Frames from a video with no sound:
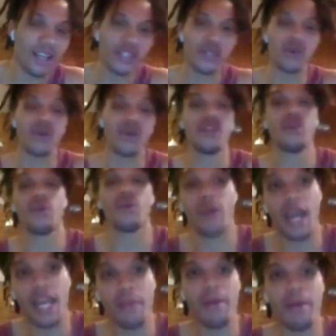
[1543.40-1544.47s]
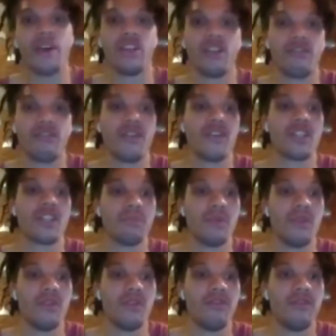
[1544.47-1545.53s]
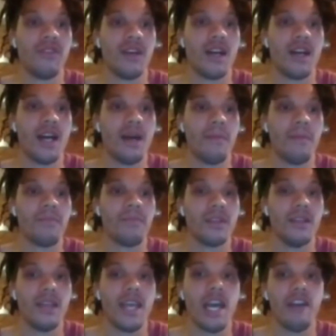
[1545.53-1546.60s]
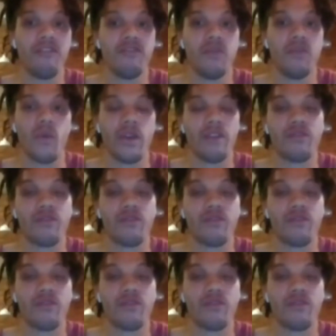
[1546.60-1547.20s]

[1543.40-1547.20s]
You were right about your first move, f4.